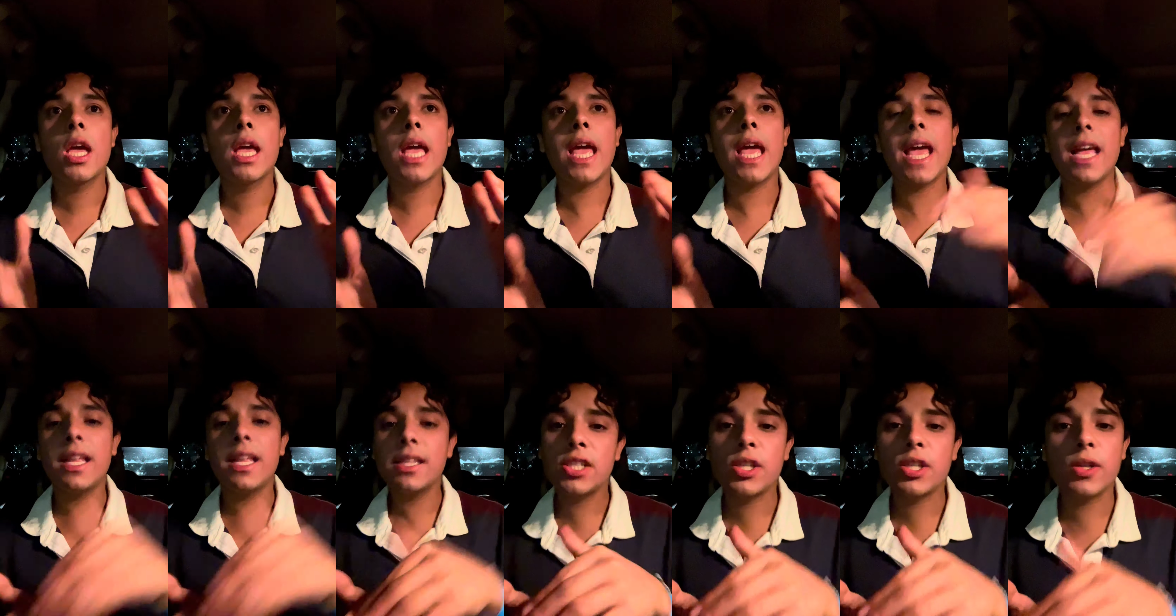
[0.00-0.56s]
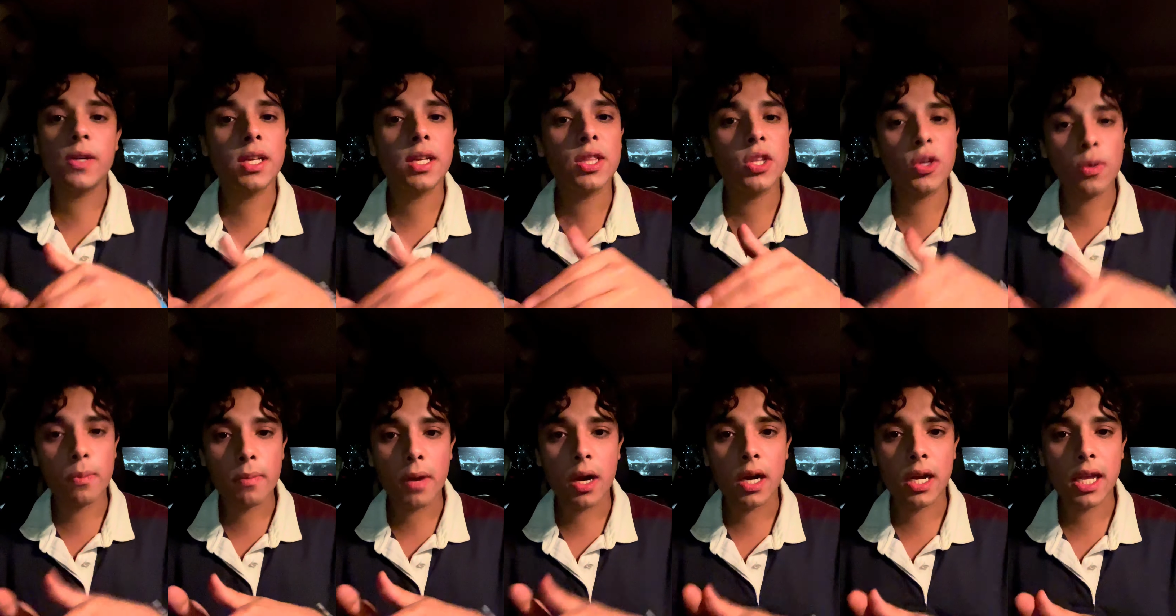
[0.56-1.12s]
enter a new
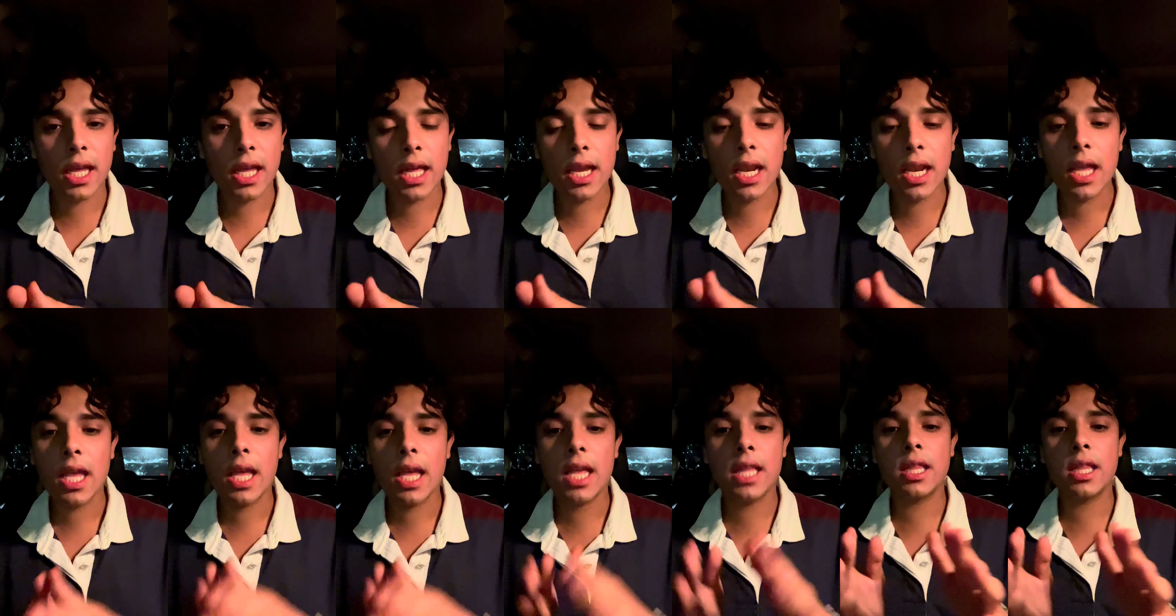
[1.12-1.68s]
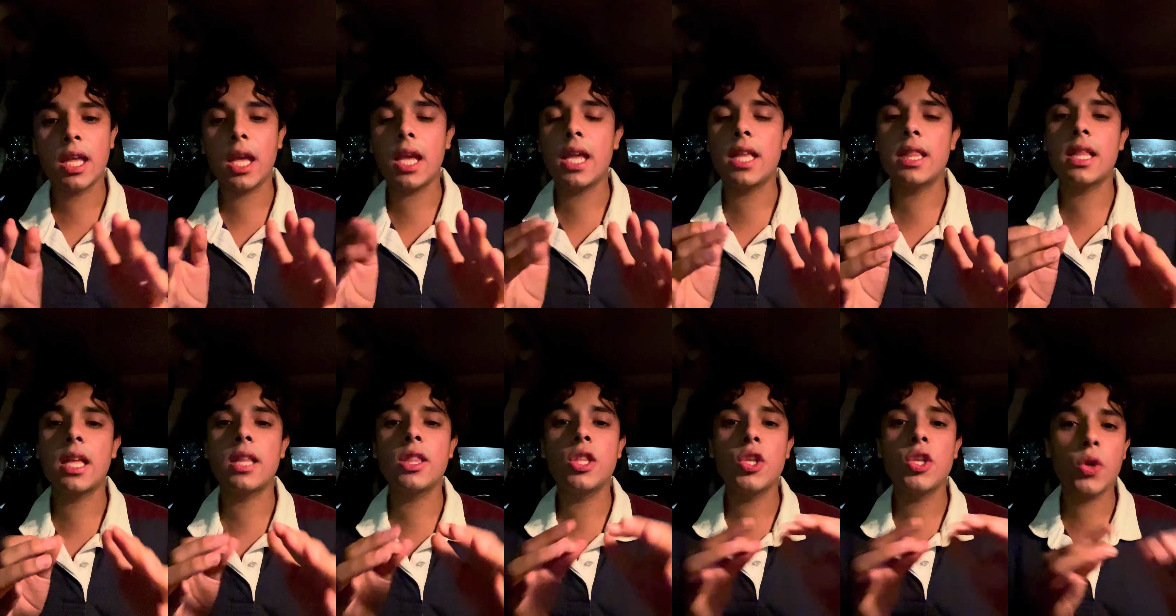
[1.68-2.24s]
market in
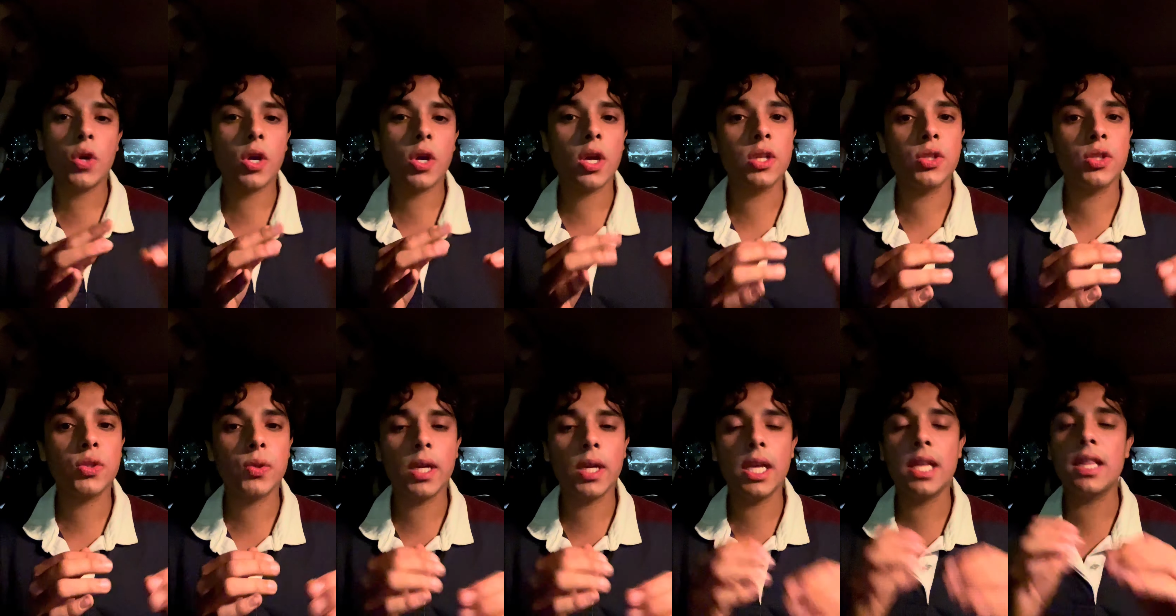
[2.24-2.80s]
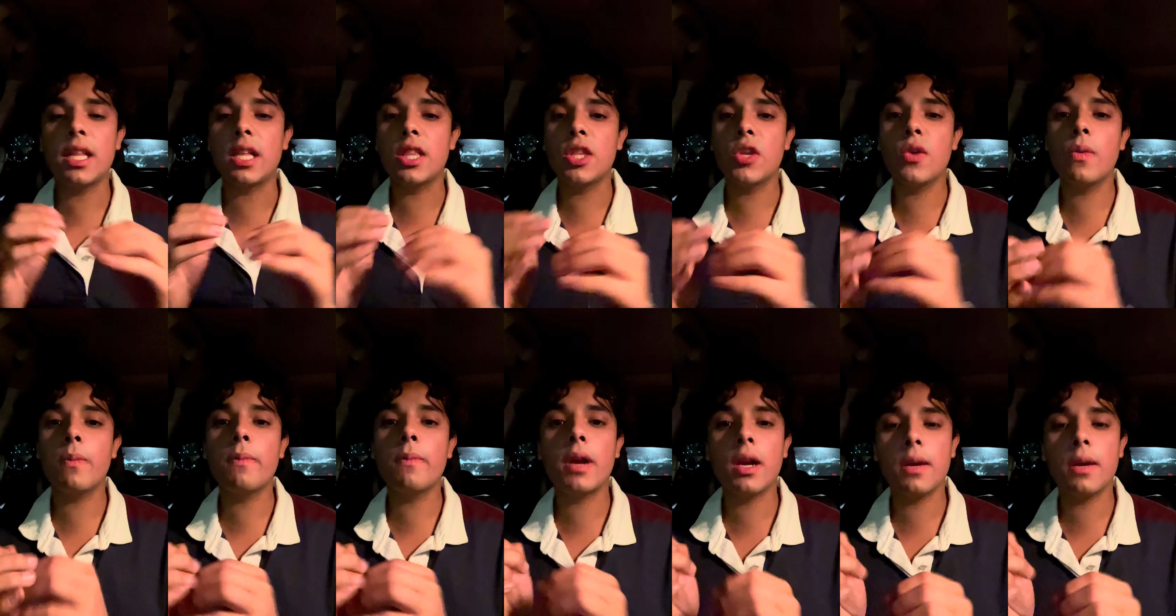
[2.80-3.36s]
a new country, in a new
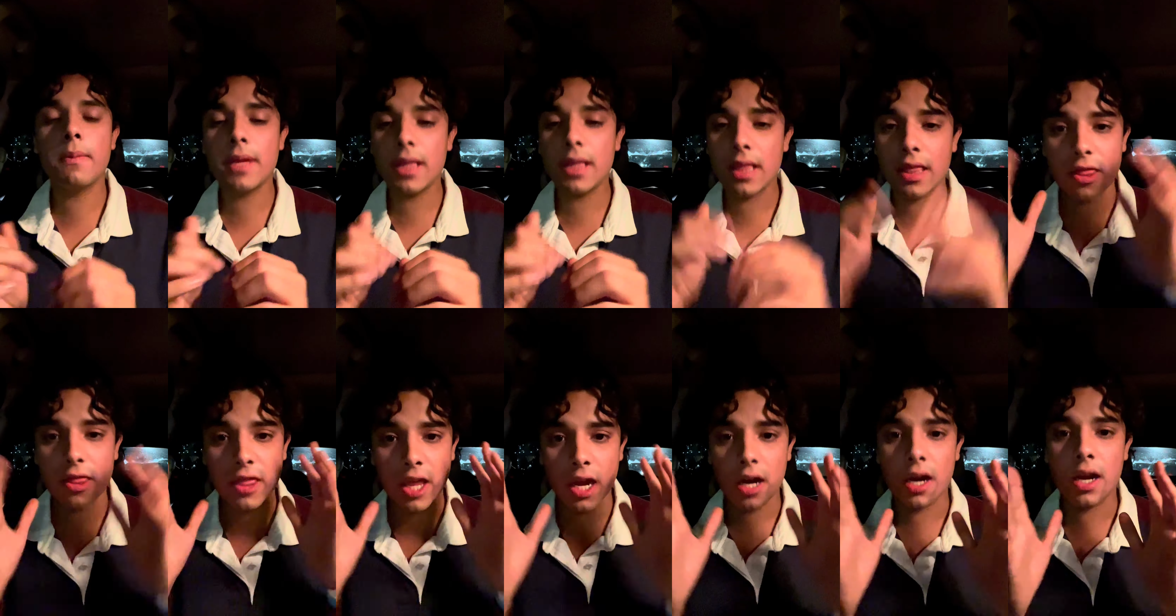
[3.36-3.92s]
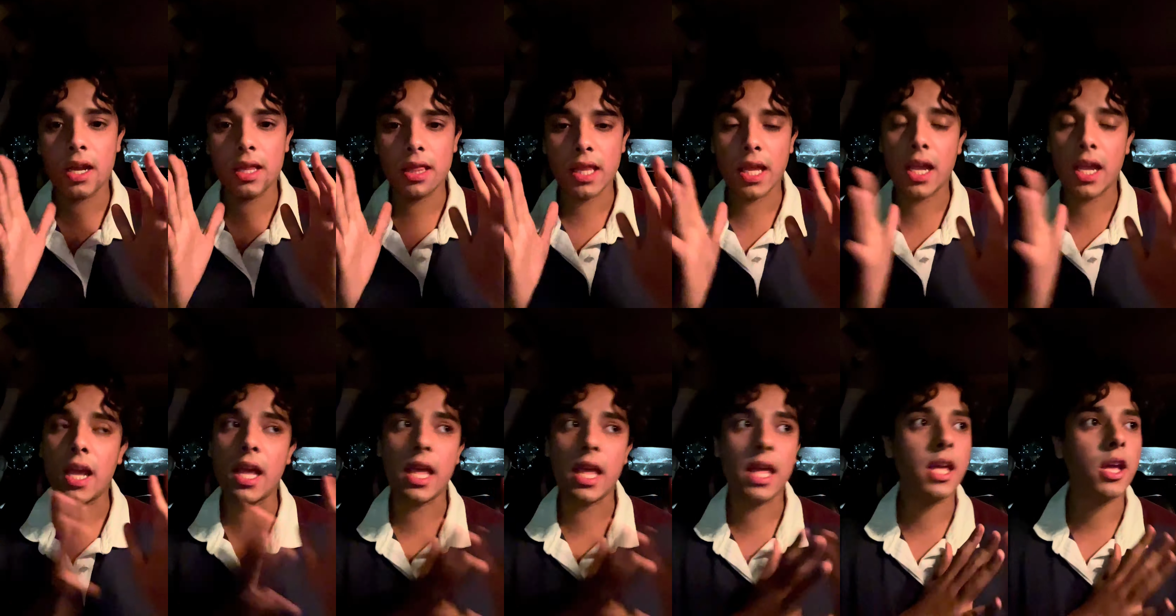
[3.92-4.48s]
environment
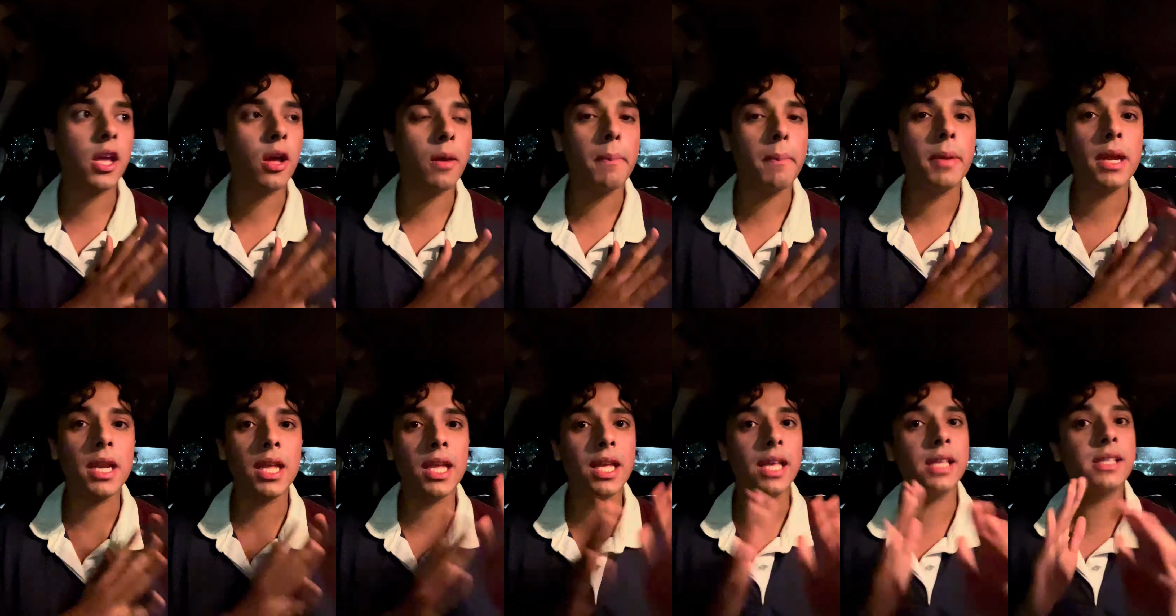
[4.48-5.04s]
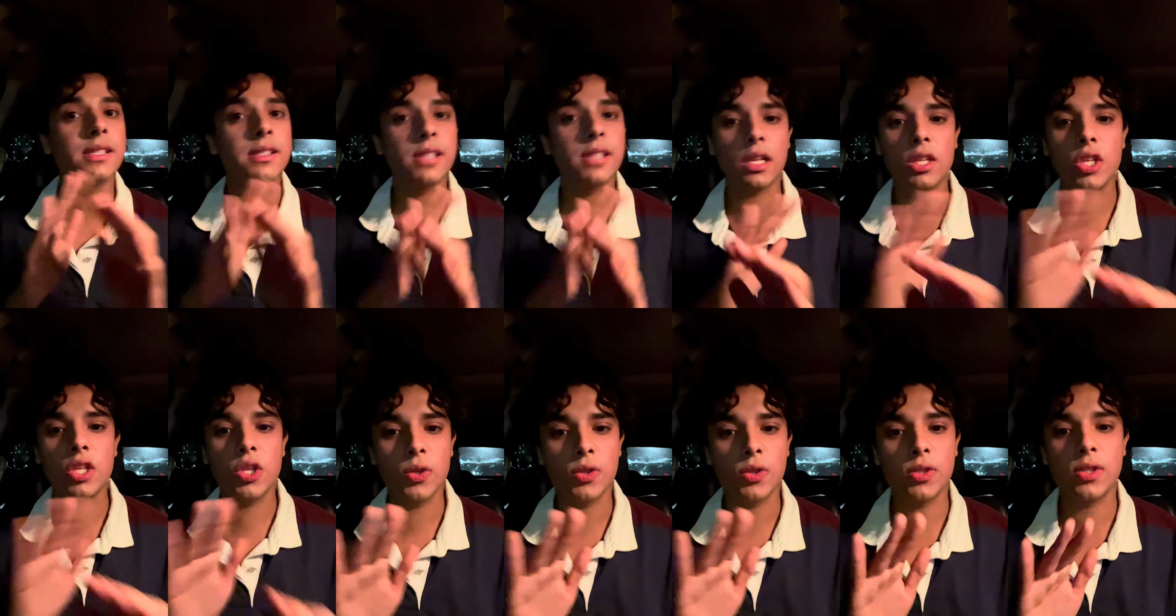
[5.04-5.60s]
a company is not
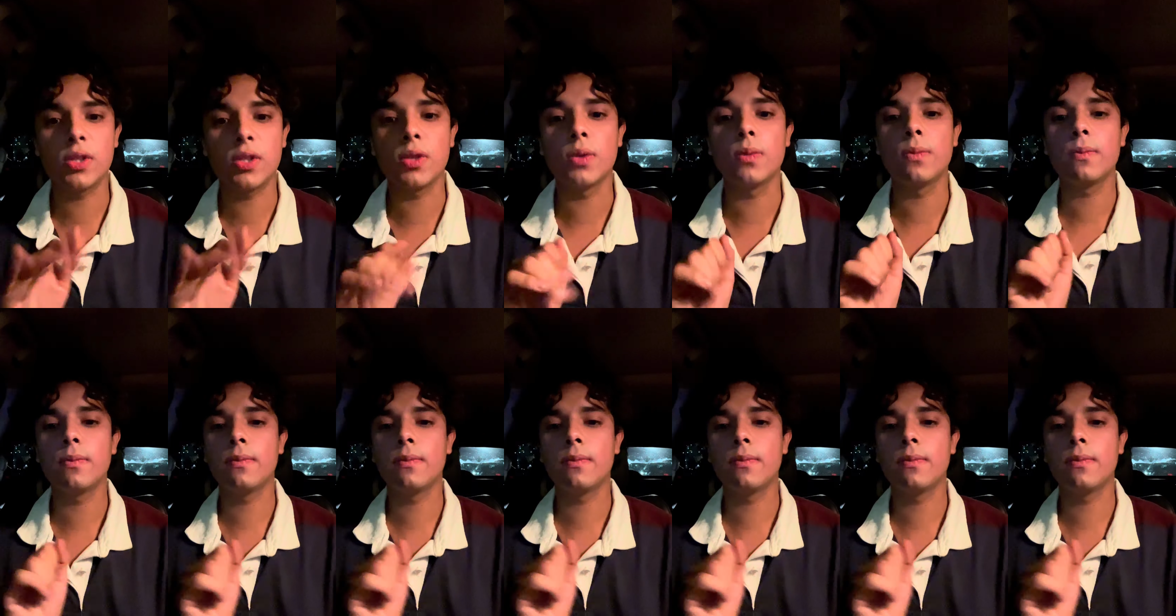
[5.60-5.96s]
used to.